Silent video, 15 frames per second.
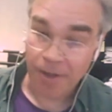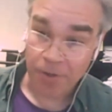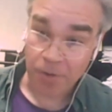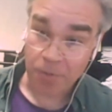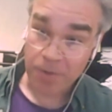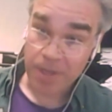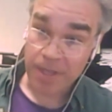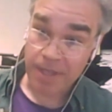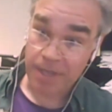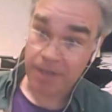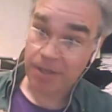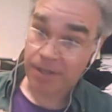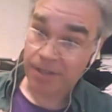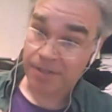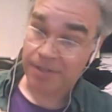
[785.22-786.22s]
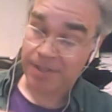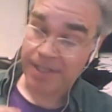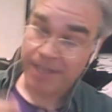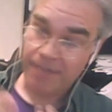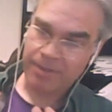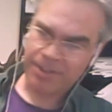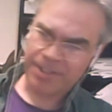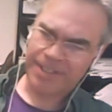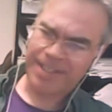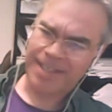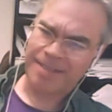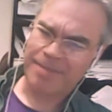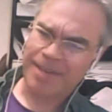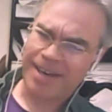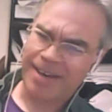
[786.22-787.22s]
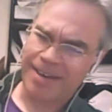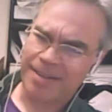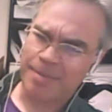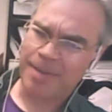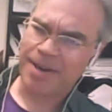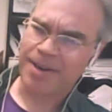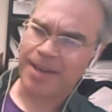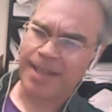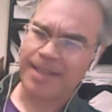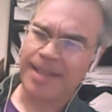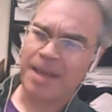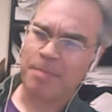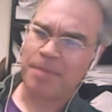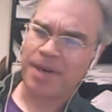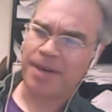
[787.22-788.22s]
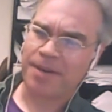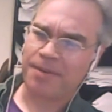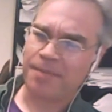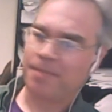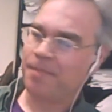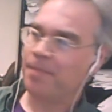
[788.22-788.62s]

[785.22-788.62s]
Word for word: Although we, the adults will say, well, she's thinking about how did the pear get in that bottle.